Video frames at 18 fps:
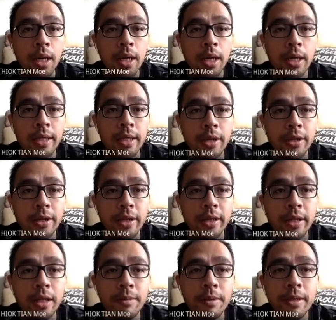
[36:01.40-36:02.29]
now
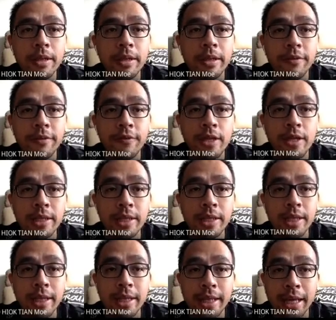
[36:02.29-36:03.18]
determine the difference
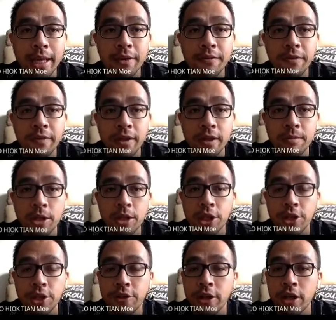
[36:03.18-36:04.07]
in the length of the
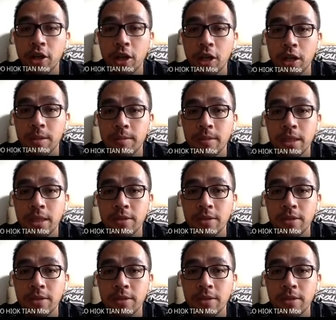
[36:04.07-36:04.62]
mercury columns.